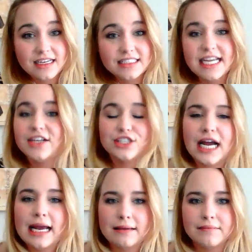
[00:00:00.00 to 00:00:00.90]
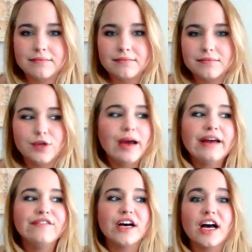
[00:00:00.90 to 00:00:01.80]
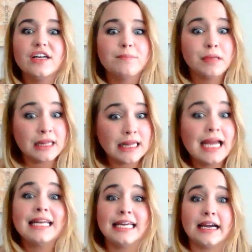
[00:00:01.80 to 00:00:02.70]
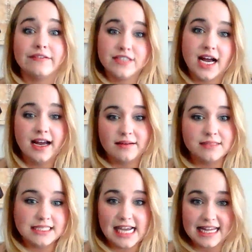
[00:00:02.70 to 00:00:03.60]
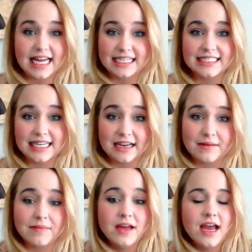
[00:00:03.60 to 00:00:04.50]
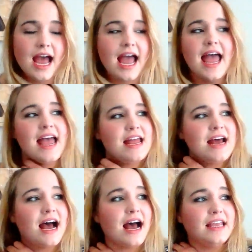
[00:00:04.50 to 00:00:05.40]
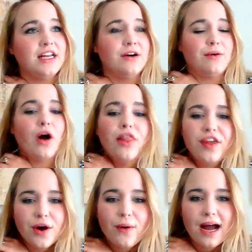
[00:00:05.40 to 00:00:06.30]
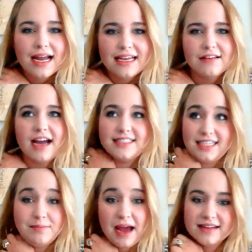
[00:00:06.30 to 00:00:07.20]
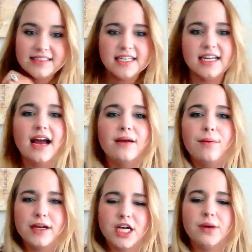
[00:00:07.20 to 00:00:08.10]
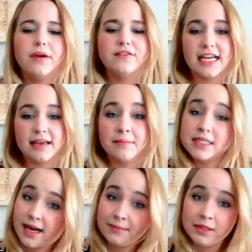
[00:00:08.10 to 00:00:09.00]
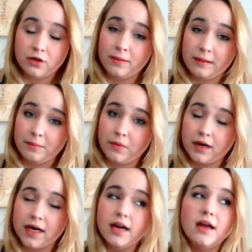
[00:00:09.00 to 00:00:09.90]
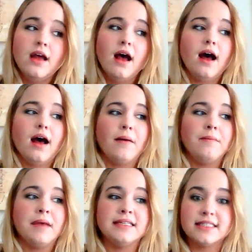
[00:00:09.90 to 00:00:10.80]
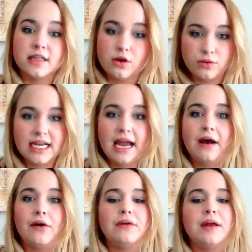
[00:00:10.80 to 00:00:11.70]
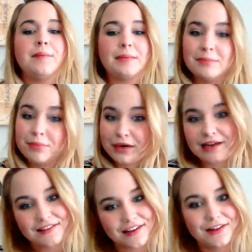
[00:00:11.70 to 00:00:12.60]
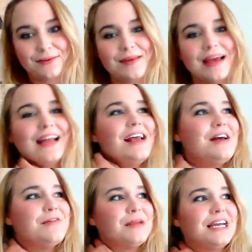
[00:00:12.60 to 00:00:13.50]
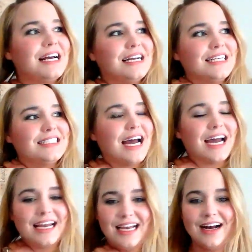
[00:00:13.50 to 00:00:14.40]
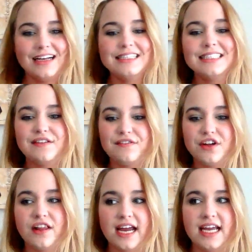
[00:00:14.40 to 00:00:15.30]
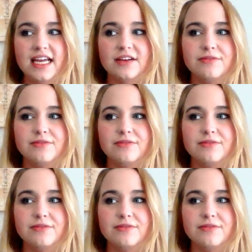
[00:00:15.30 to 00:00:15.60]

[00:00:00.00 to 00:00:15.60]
take your time. You have plenty of time to take that exam. And, although I did pass it, I wish I would have taken my time a little bit more and slowed down and maybe breathed a little bit because I honestly feel like